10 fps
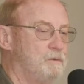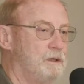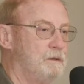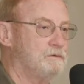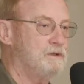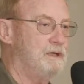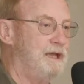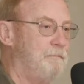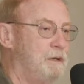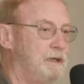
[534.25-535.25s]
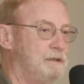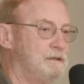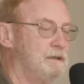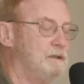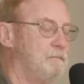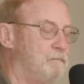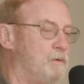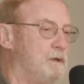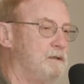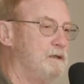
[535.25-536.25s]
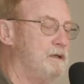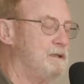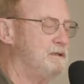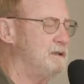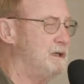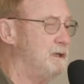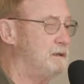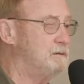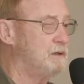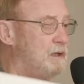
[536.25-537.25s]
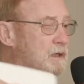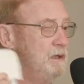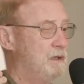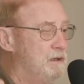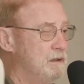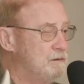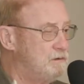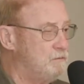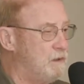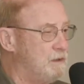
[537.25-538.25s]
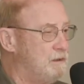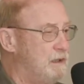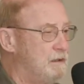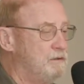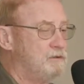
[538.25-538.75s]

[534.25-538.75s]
When I was on AMBAG and the board in the 1980s, seawater had